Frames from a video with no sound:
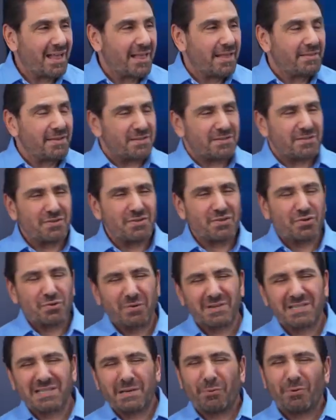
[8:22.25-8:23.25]
This
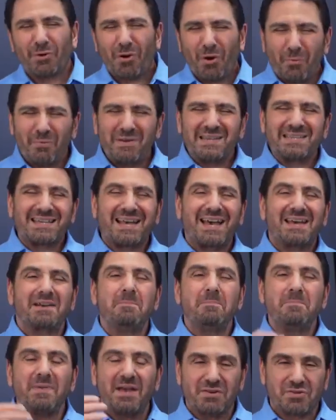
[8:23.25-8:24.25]
ensures that we're always kind
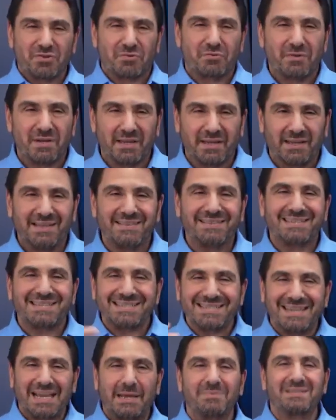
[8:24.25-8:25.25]
of measuring in the
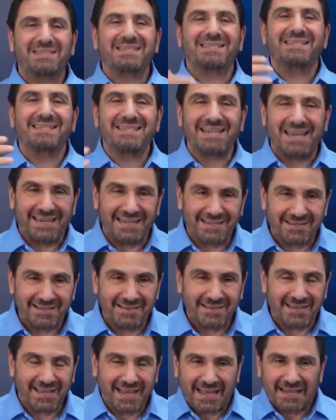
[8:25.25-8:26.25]
same
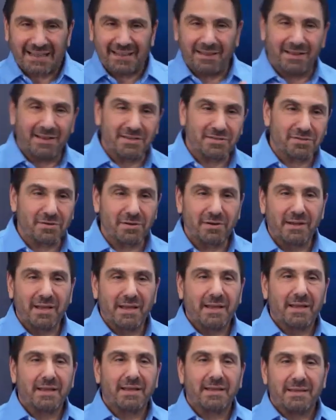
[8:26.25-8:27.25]
state. The analyzer
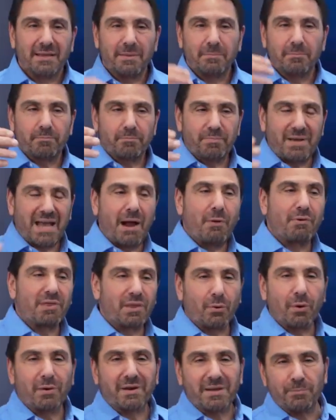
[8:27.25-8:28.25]
power
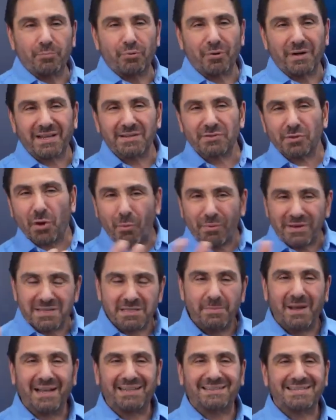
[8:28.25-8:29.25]
that we're inputting is always
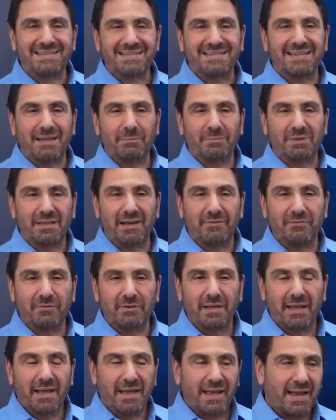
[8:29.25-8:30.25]
about the same
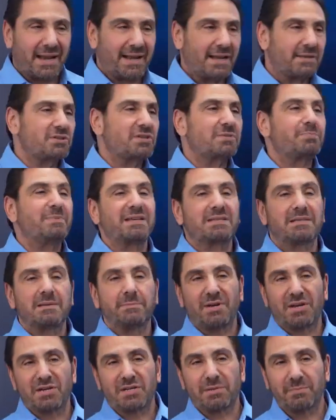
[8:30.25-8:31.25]
level. That just makes the
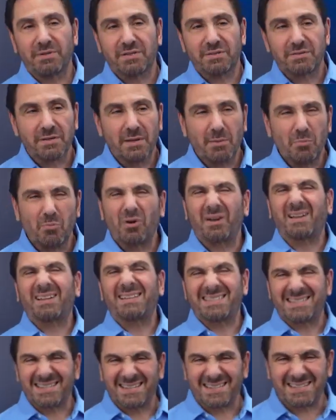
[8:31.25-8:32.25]
measurements more
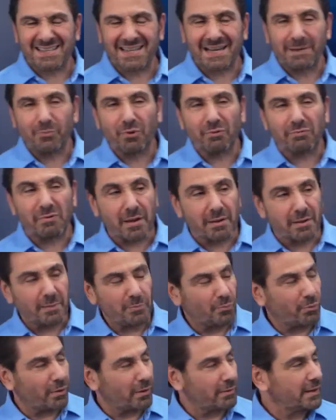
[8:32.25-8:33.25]
consistent and more
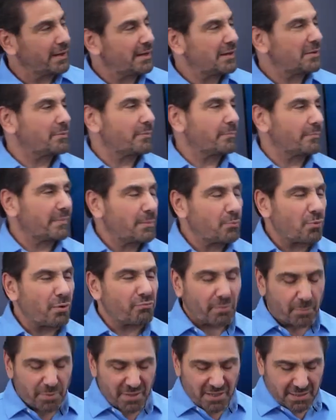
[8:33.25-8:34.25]

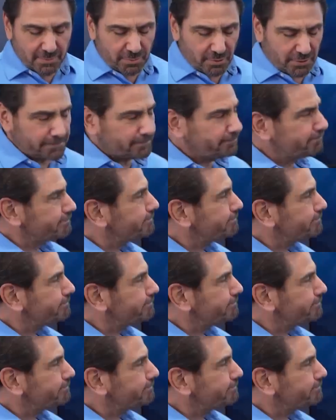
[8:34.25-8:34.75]
repeatable.